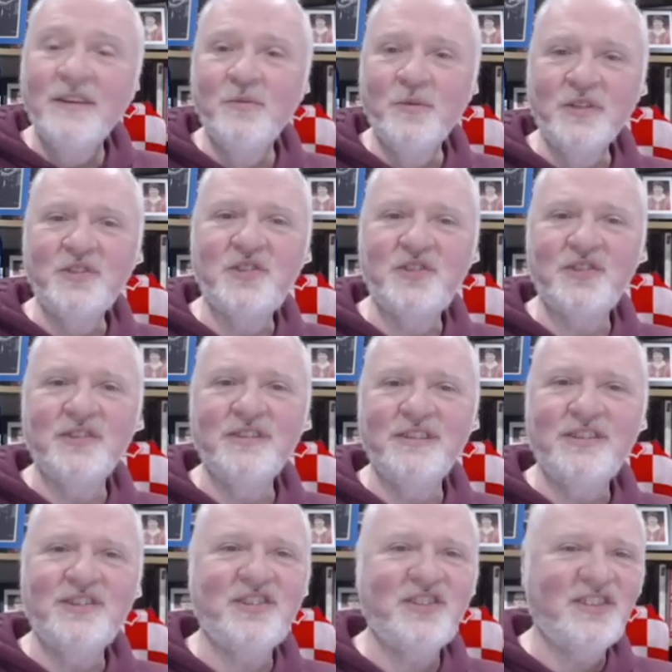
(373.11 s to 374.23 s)
was
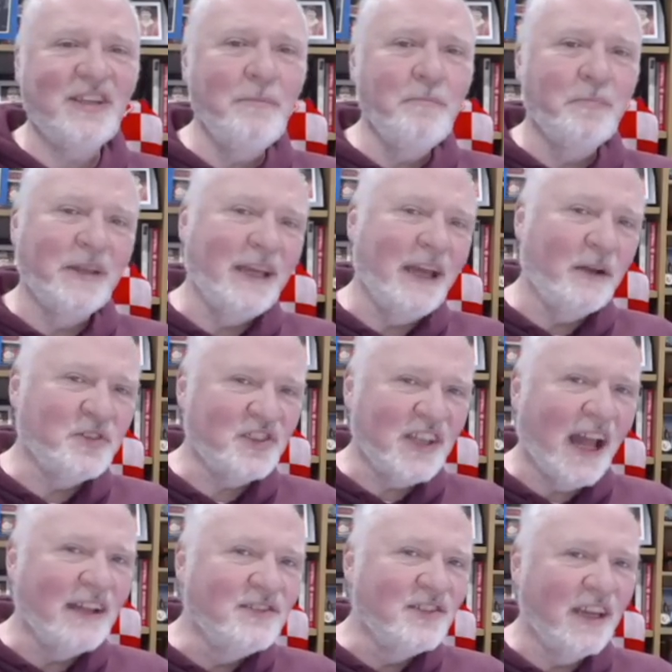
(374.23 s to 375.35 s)
simply
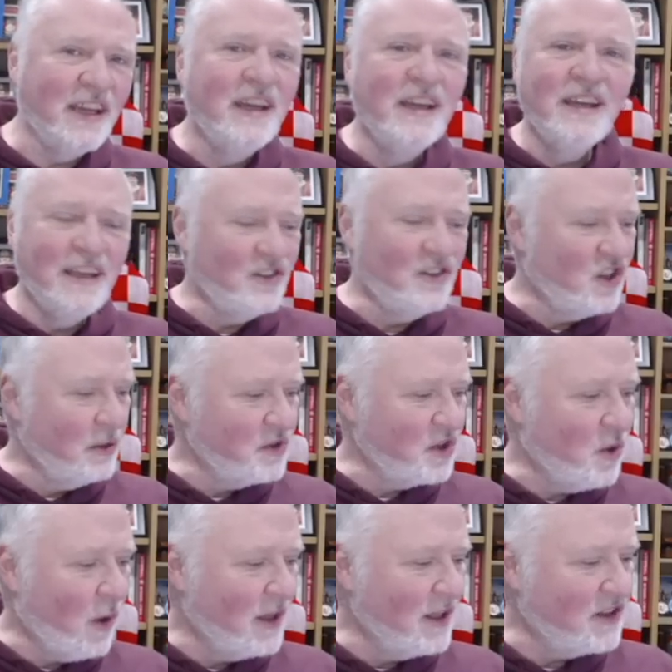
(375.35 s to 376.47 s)
outstanding in terms of
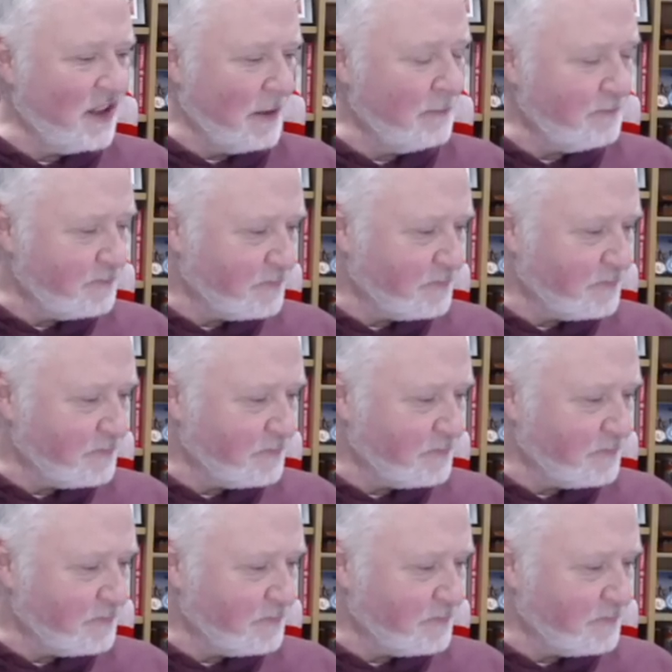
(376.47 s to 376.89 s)
quality.